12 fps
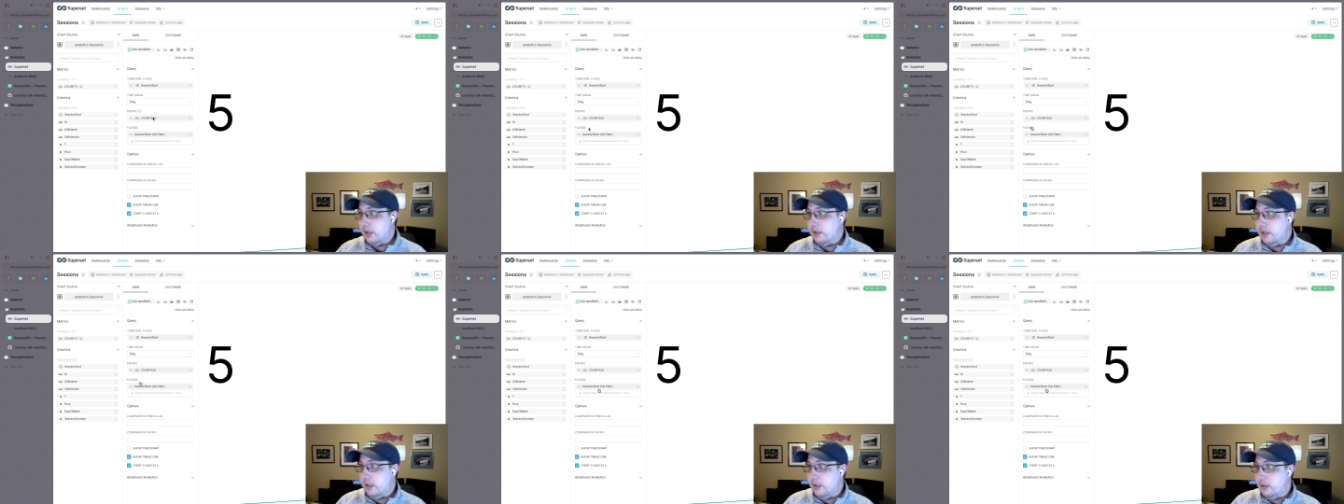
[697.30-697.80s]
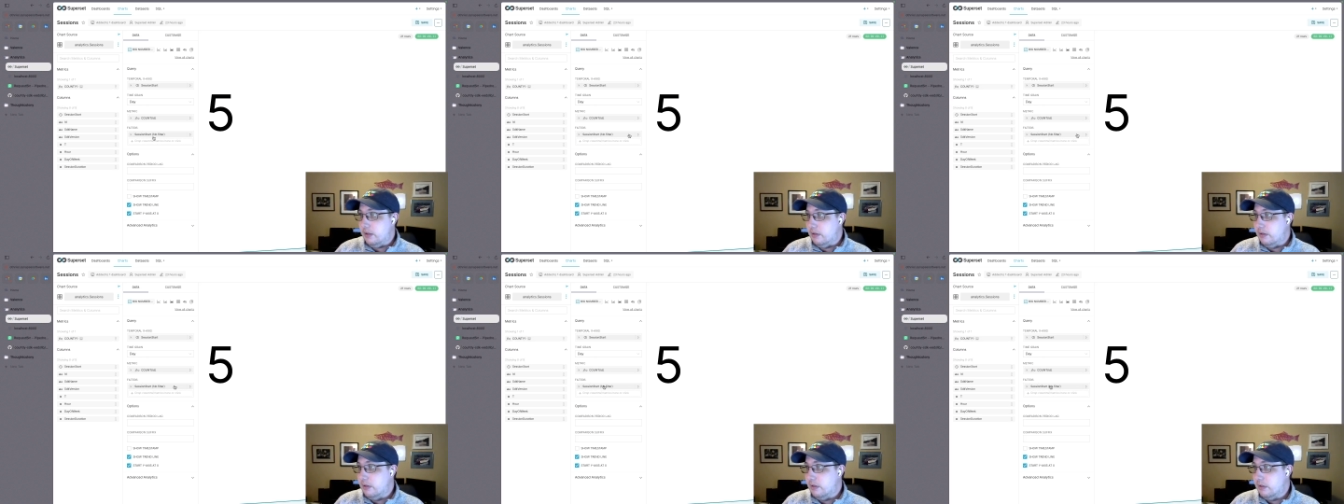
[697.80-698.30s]
and
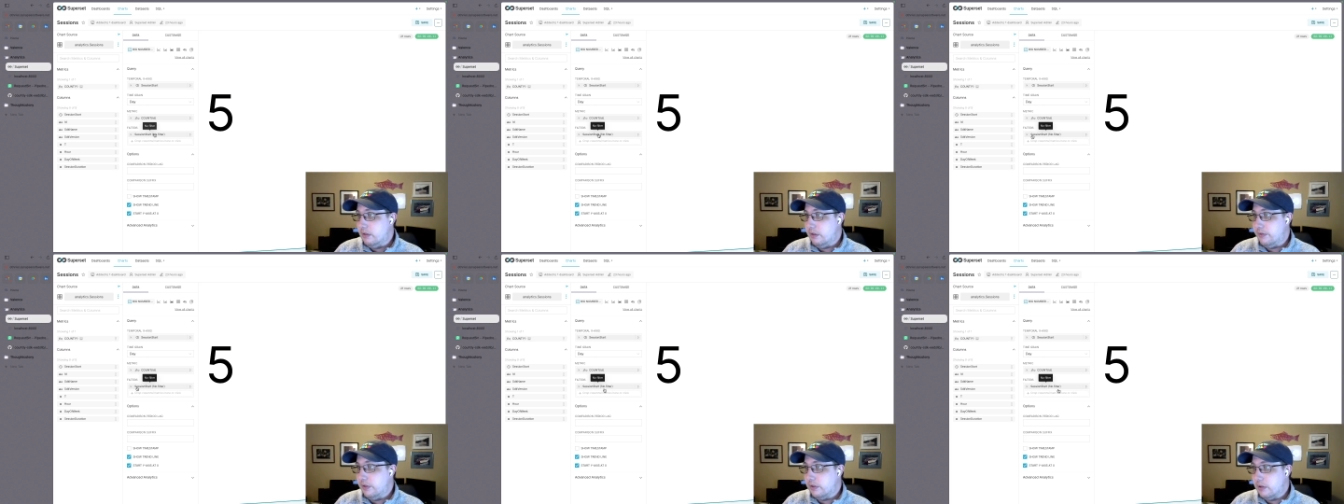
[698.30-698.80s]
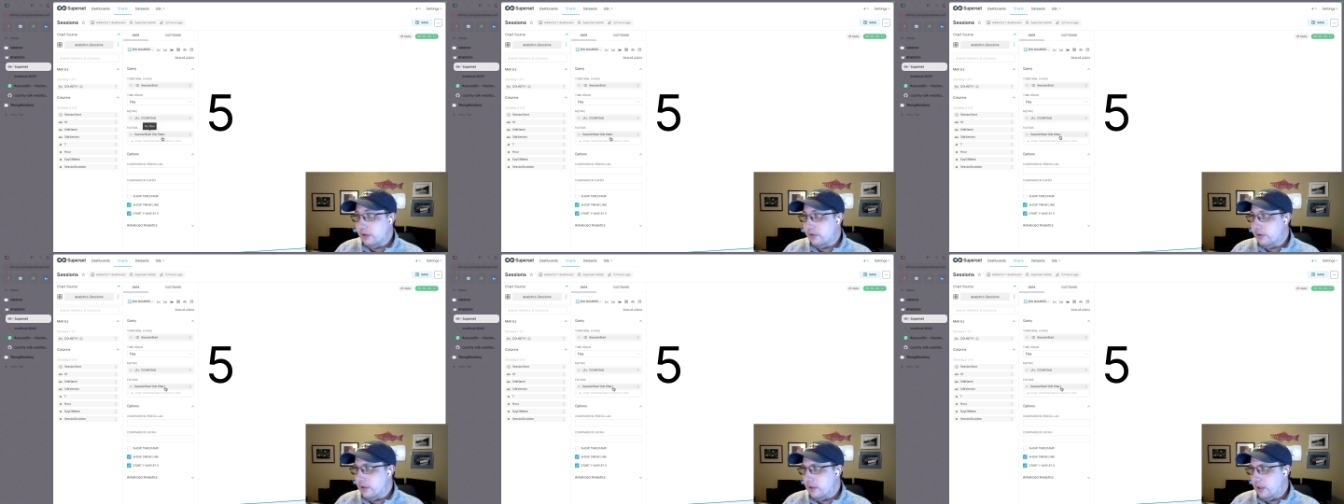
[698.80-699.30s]
then the filter
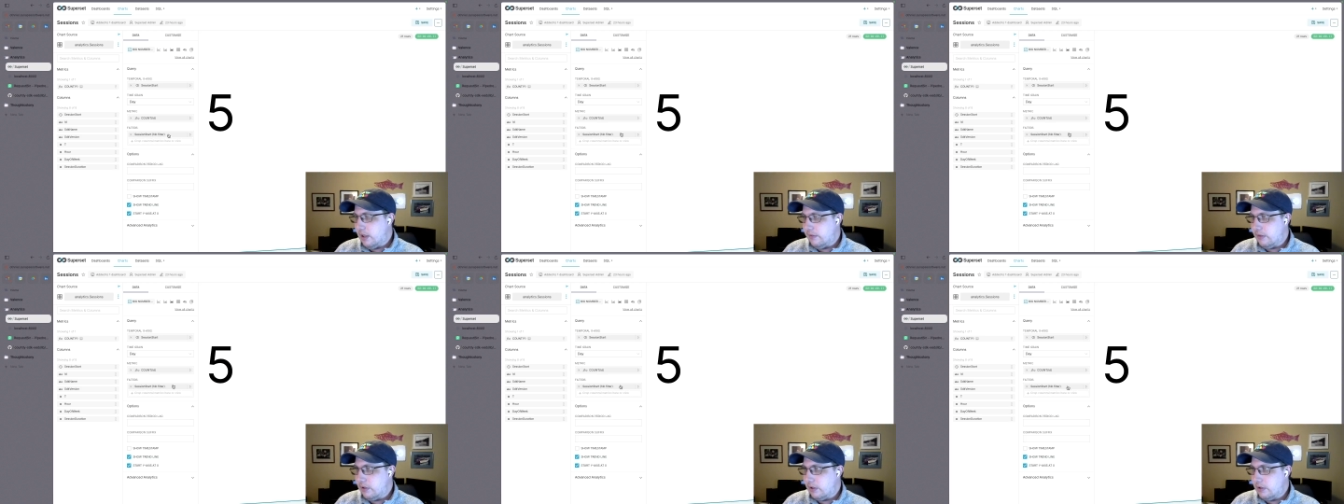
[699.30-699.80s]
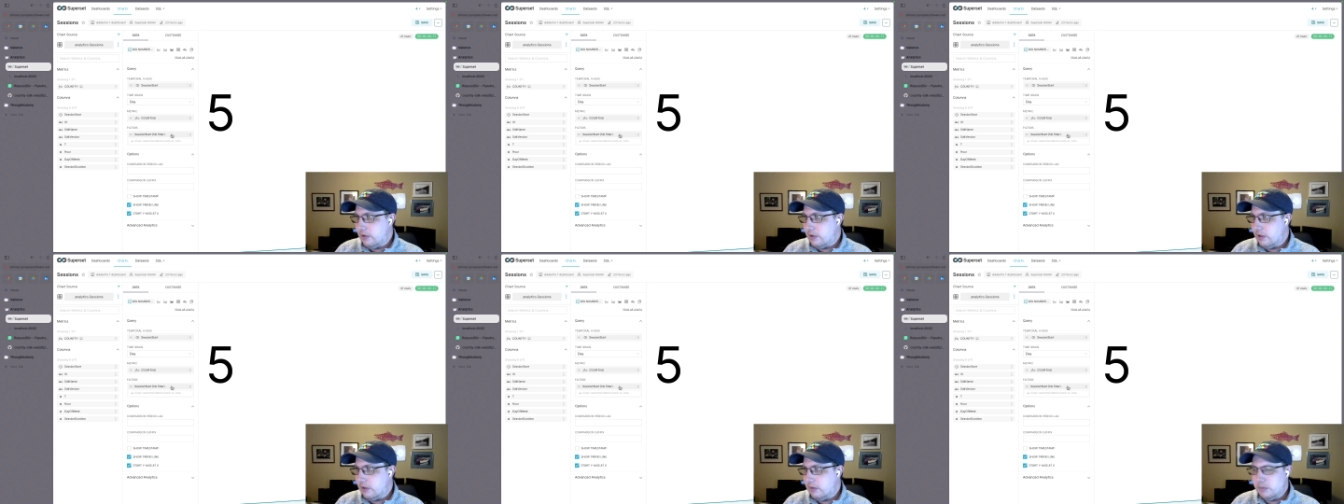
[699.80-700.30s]
is did it have a session
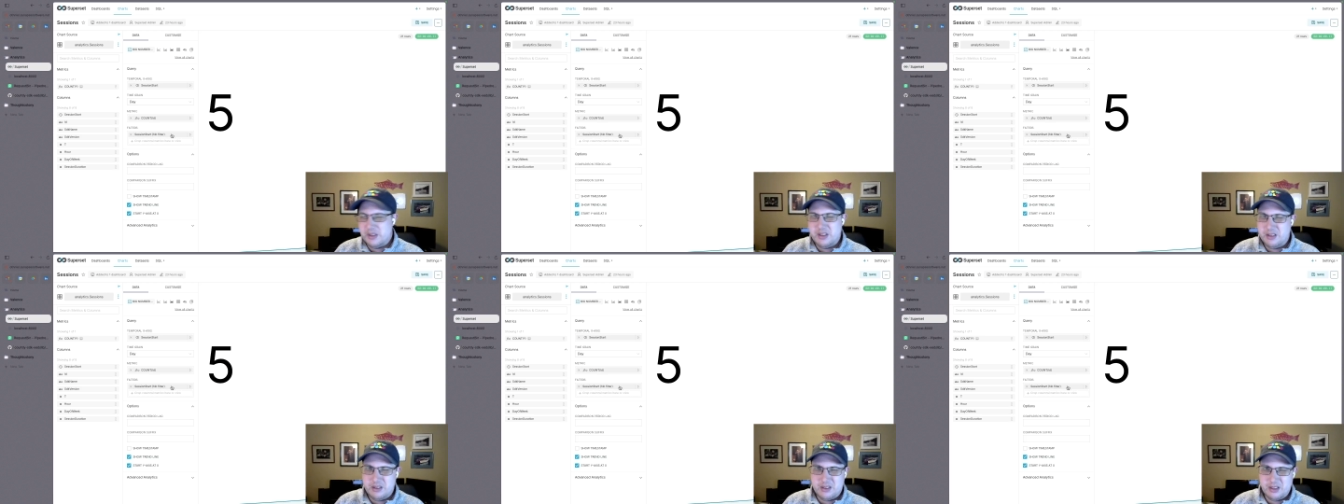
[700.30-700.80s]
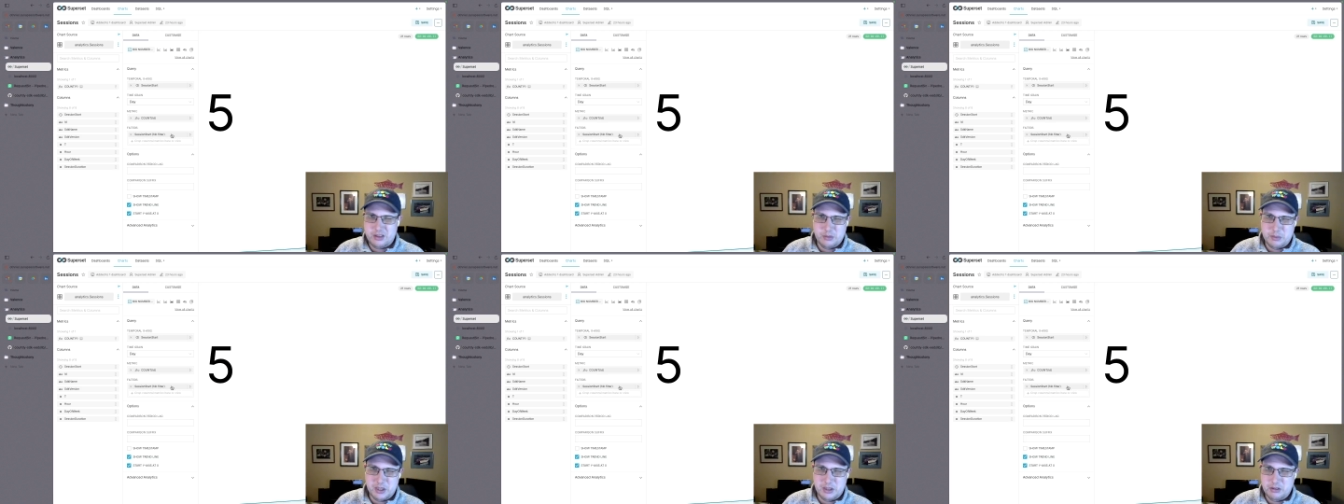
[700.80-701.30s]
start, which that
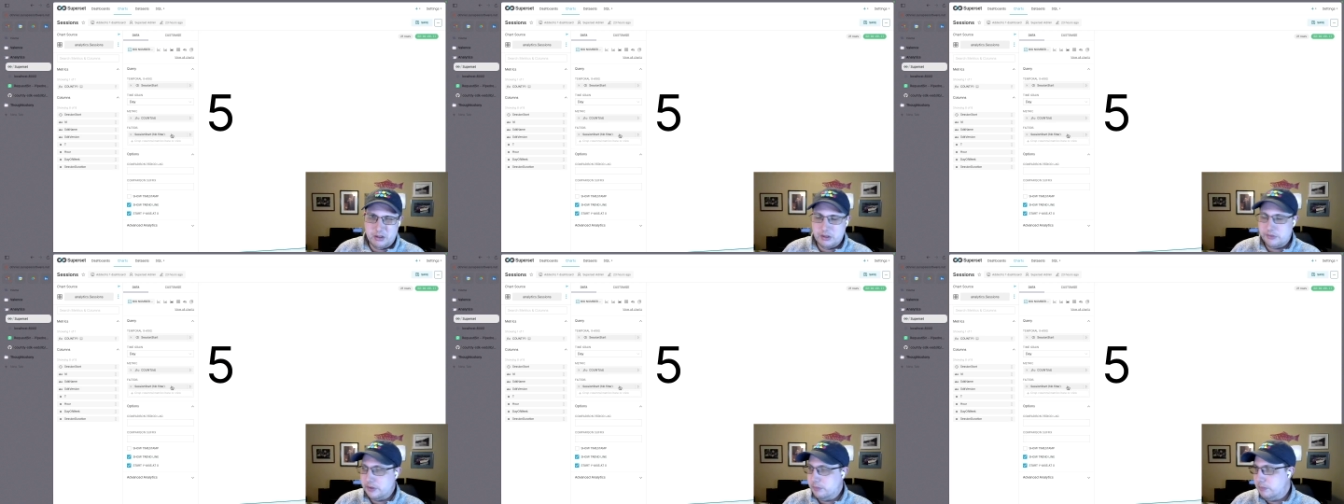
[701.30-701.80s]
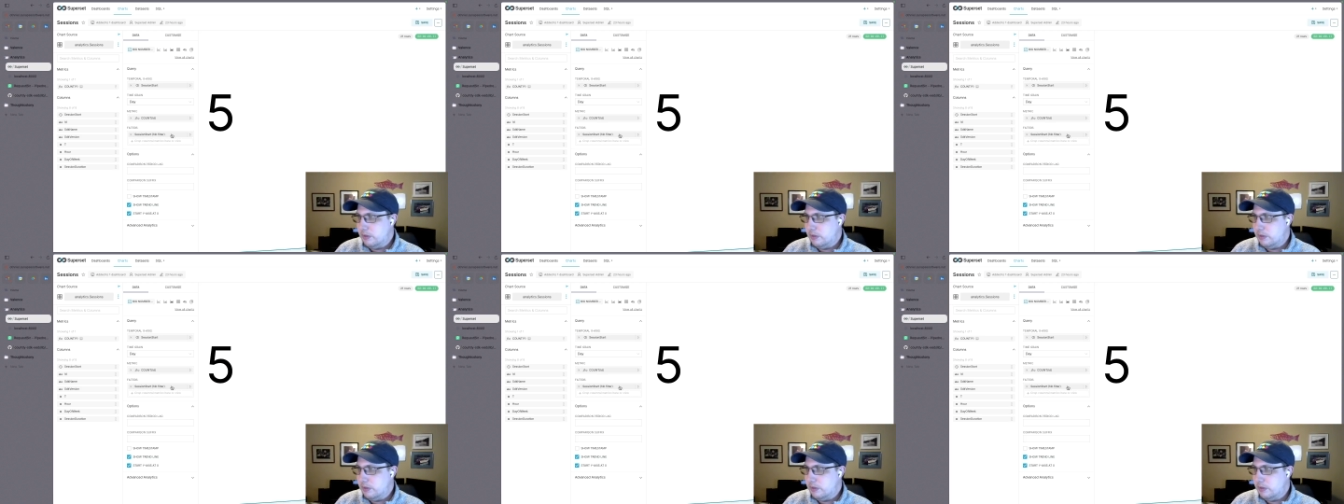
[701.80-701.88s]
should be all of them,